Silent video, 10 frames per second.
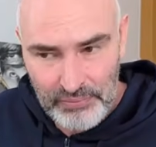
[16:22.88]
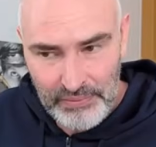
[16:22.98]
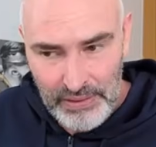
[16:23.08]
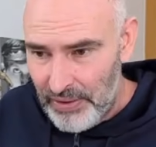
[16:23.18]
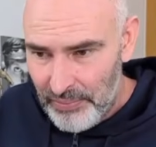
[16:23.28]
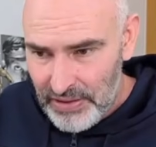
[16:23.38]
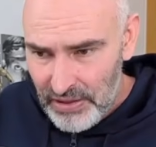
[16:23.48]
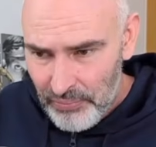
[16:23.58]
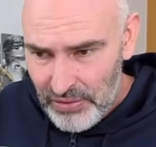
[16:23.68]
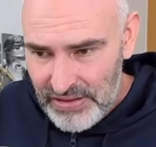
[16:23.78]
They play
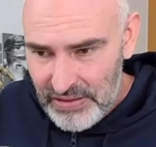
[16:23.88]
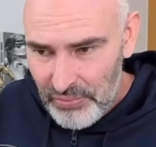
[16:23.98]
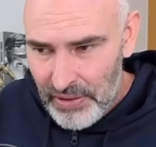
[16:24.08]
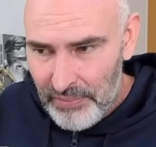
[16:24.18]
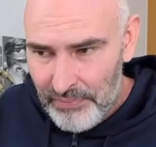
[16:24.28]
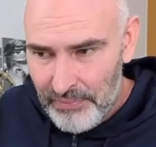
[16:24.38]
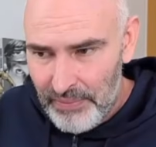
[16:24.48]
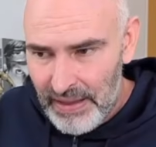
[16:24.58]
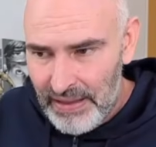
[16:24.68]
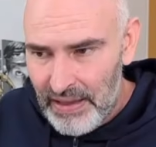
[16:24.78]
bishop to c3,
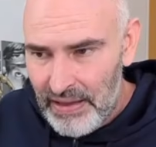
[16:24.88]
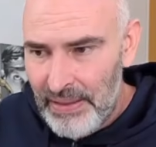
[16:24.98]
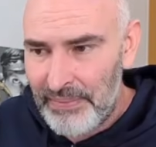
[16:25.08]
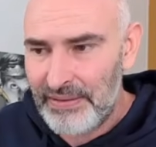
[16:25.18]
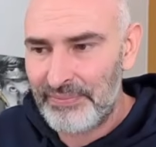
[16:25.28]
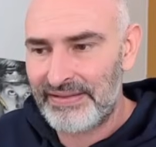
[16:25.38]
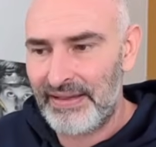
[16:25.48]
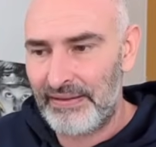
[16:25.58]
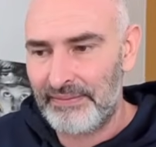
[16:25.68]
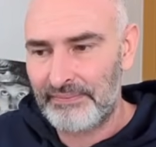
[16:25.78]
and here I make a mistake.